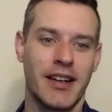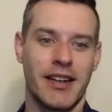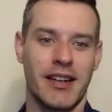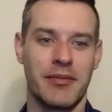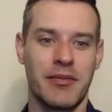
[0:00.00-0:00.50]

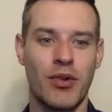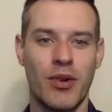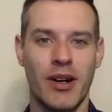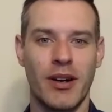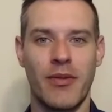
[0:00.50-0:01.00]

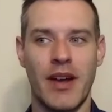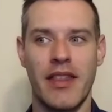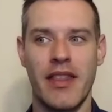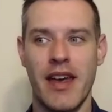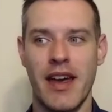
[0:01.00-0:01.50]
Or
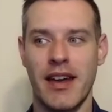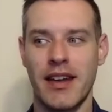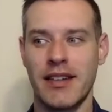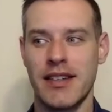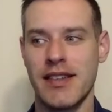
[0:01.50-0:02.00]
when
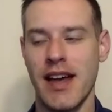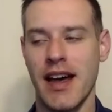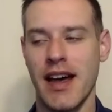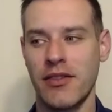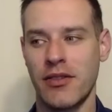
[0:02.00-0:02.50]
they
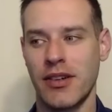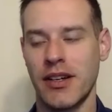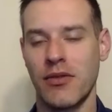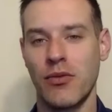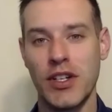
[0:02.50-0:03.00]
decide
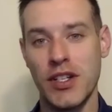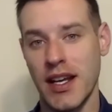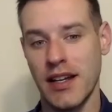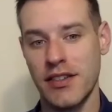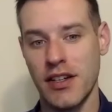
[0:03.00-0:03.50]
on which
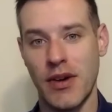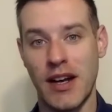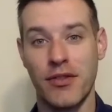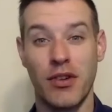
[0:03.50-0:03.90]
accounts to go after,